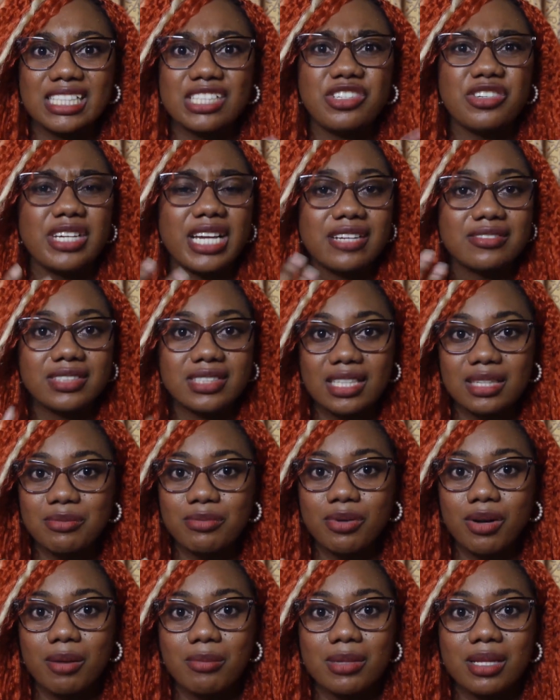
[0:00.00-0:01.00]
you don't really have skin
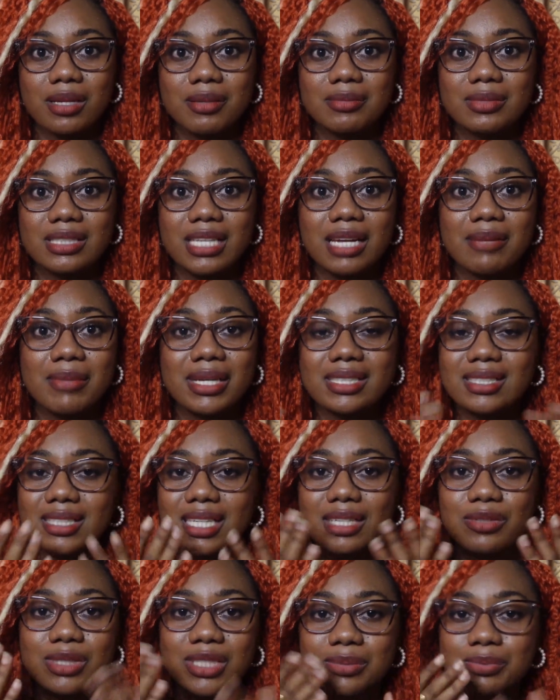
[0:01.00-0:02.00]
problems, and my
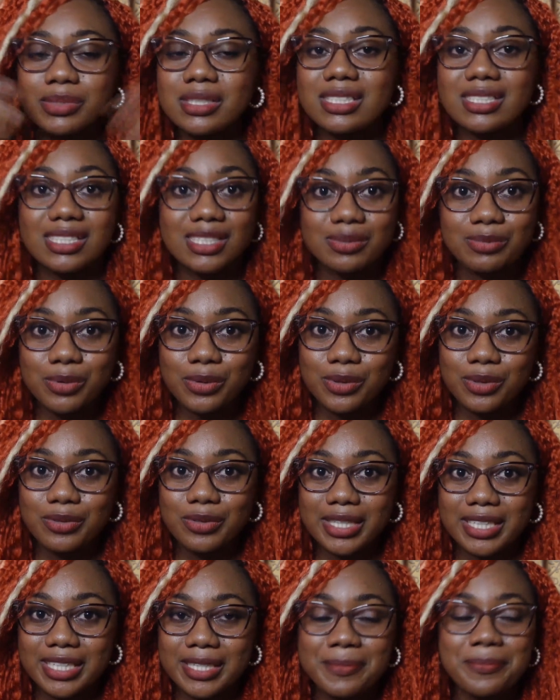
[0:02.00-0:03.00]
skin was pretty smooth,
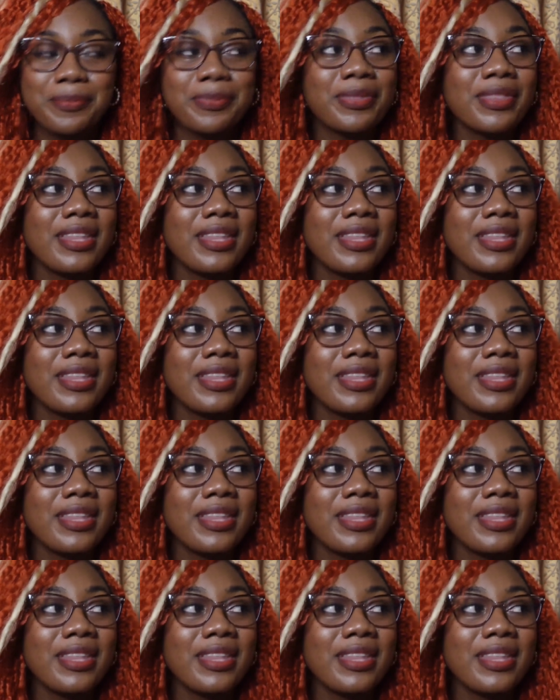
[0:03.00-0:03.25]
right?